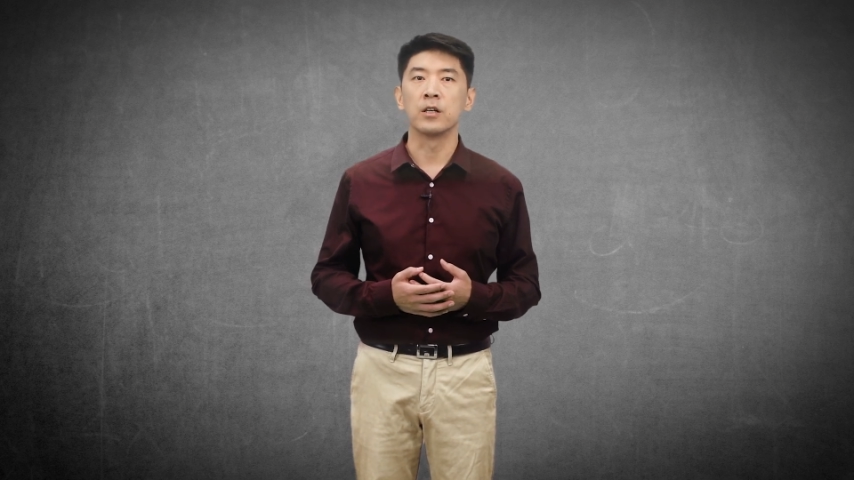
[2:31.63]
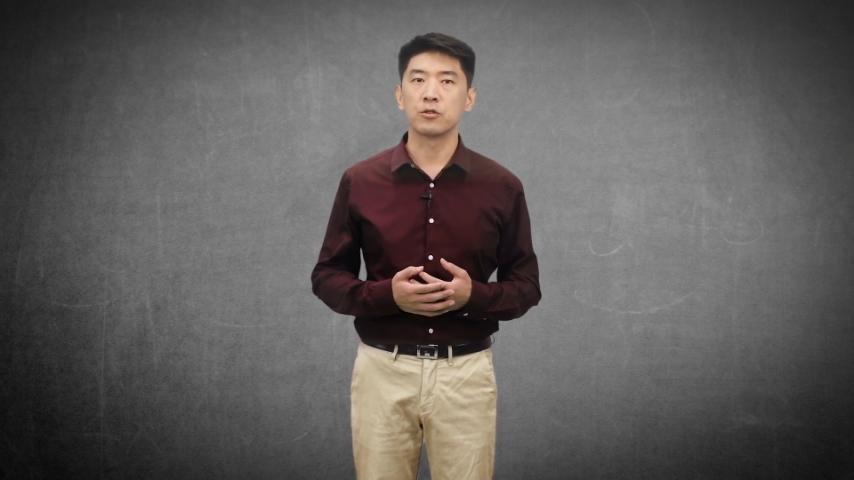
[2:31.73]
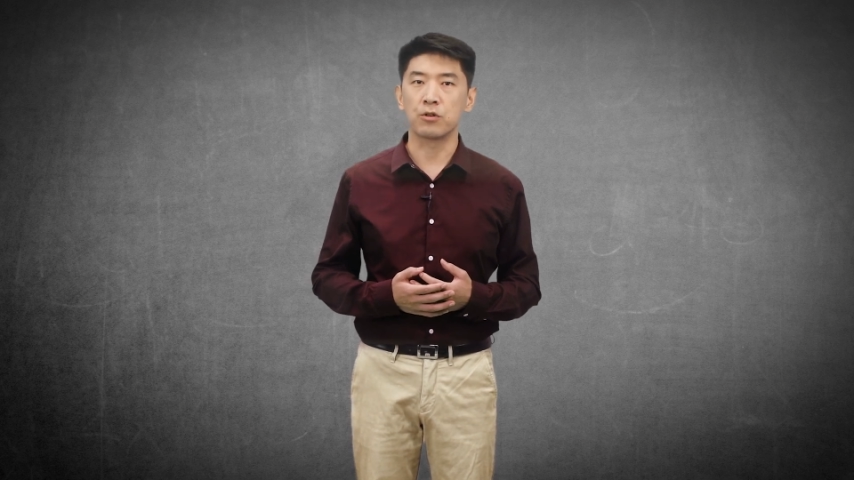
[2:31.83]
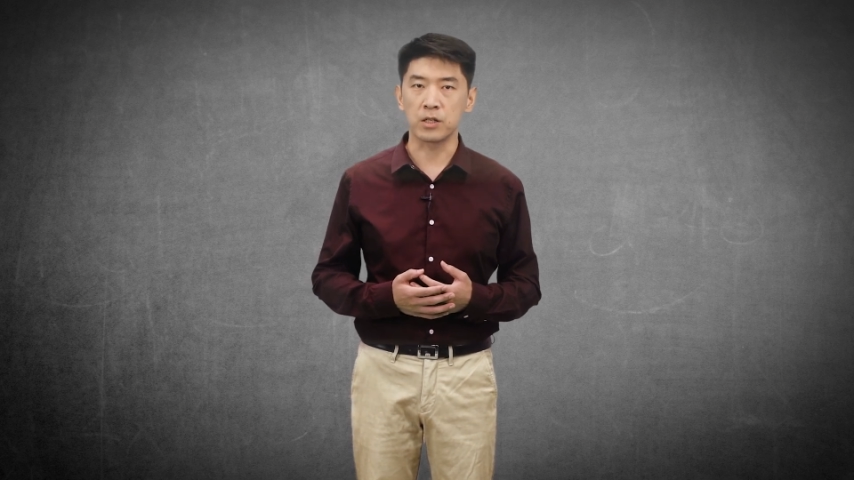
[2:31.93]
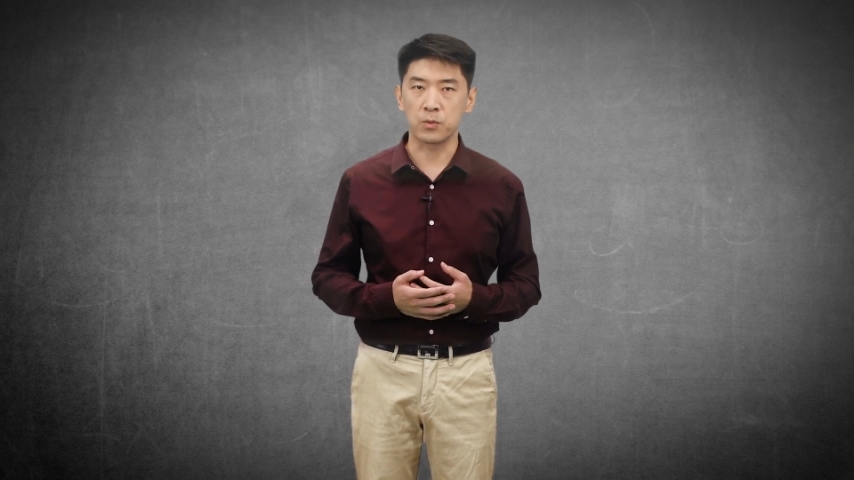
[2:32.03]

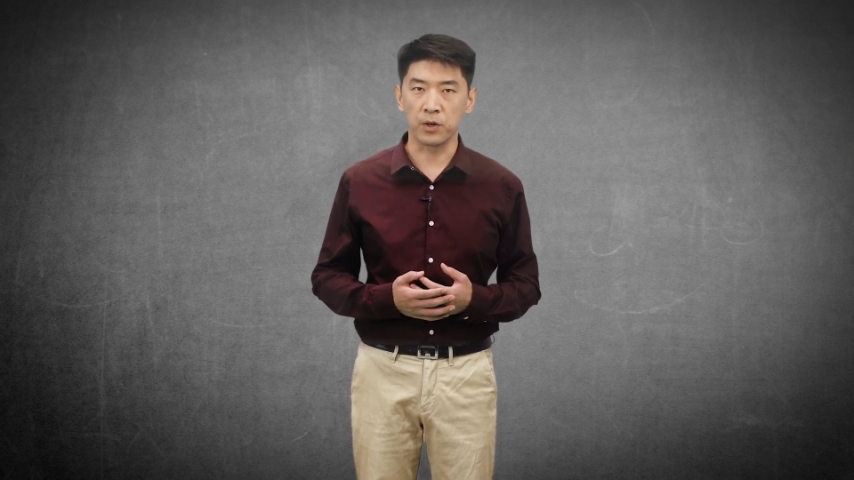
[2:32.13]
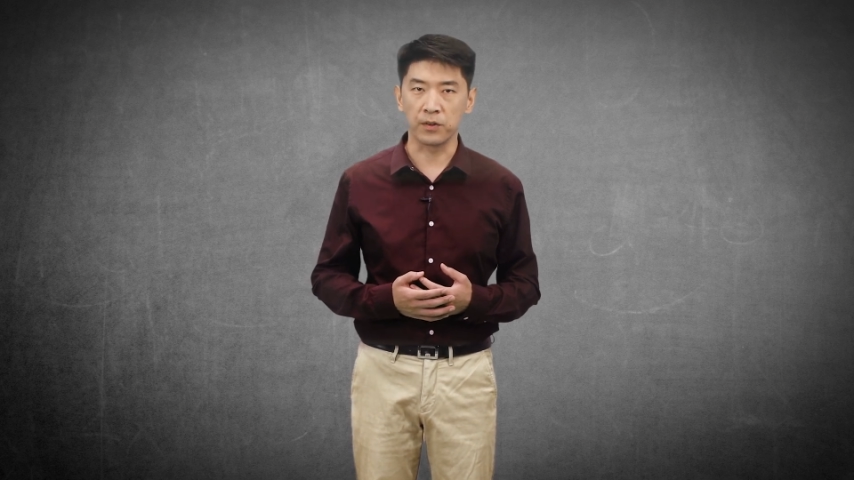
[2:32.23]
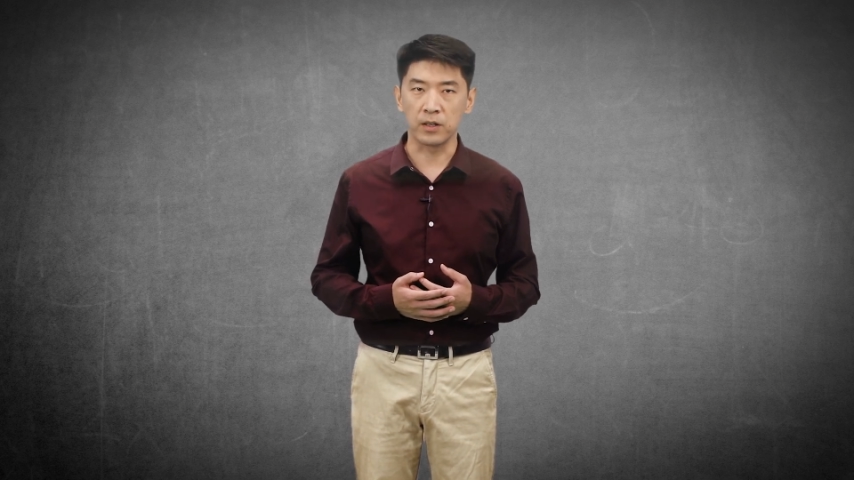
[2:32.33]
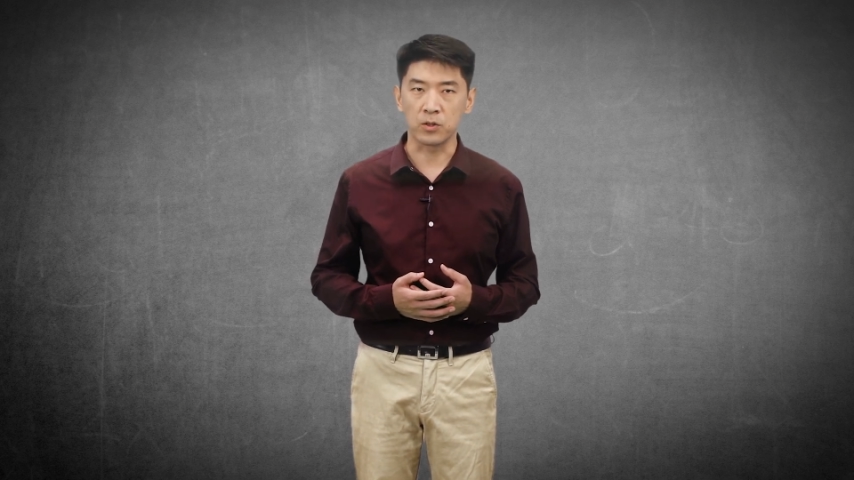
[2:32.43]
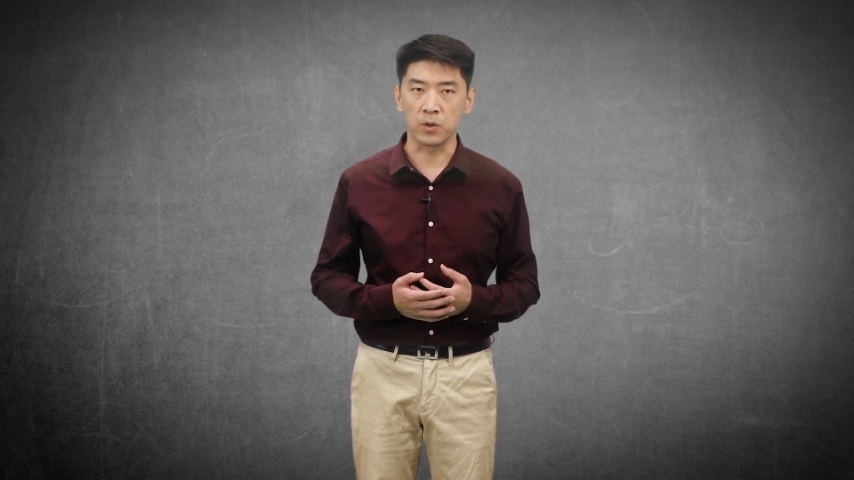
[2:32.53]

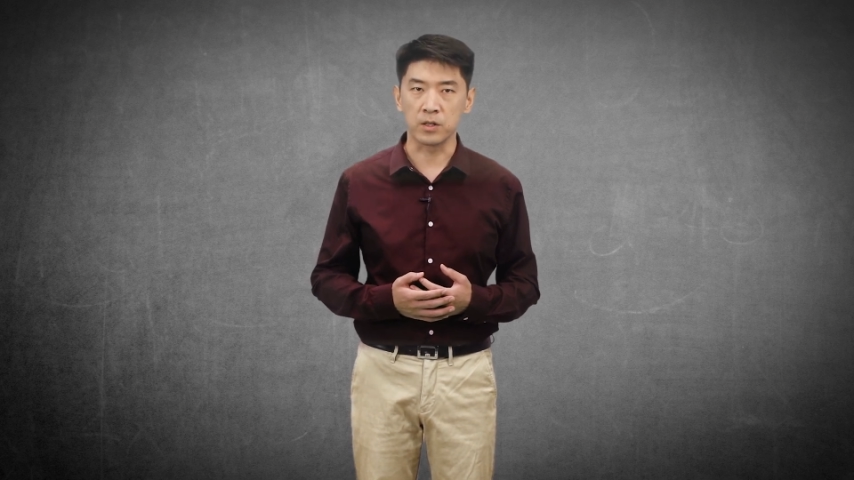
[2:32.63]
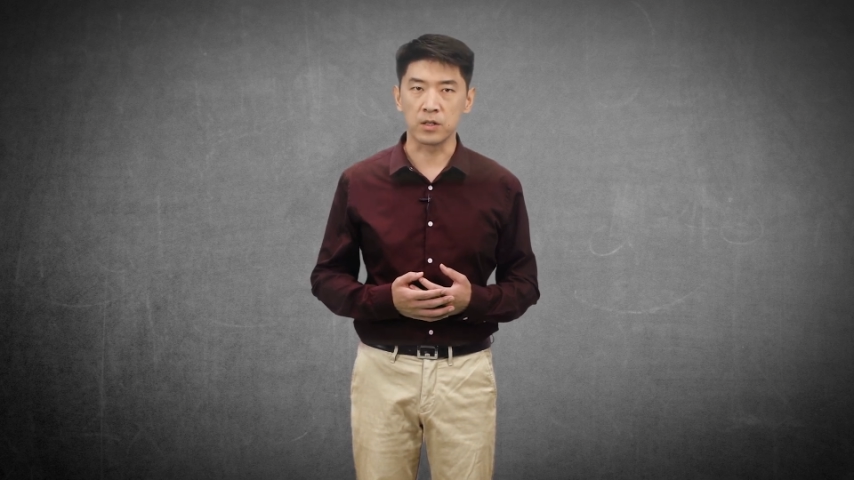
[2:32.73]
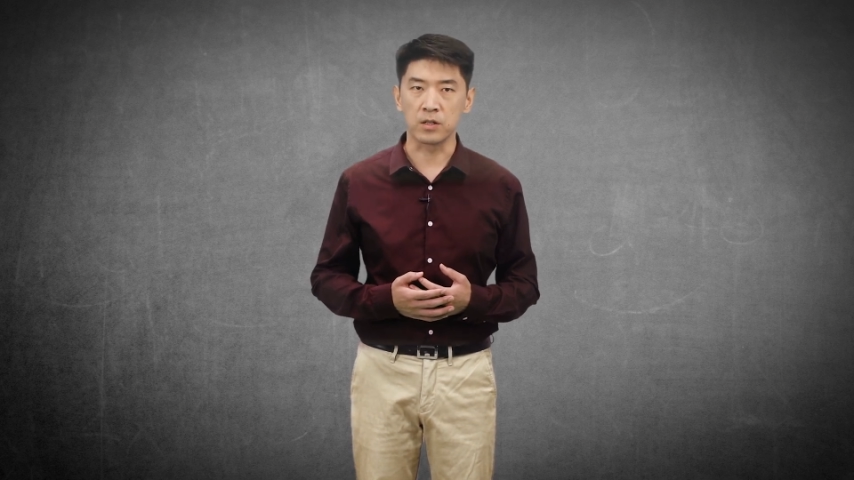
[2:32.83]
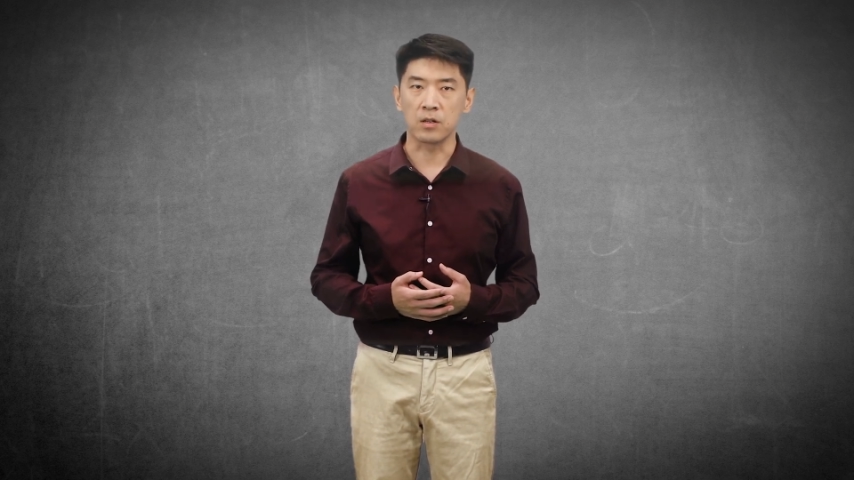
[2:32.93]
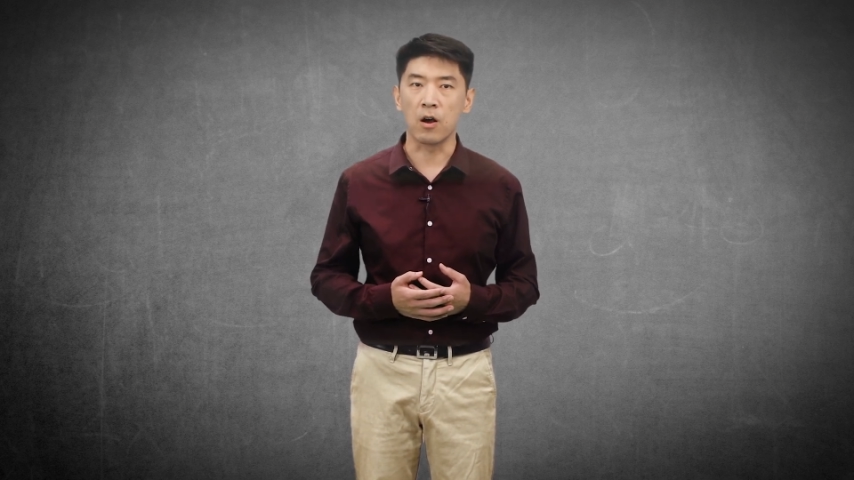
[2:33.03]
trustworthy
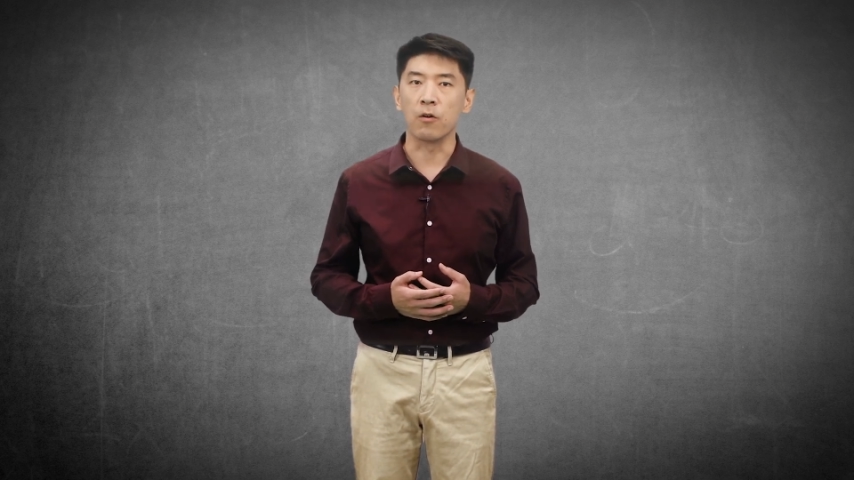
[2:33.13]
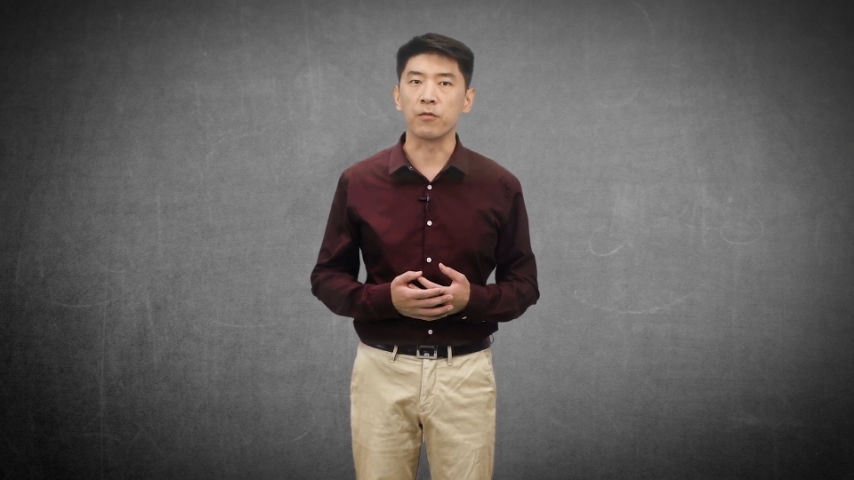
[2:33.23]
sources of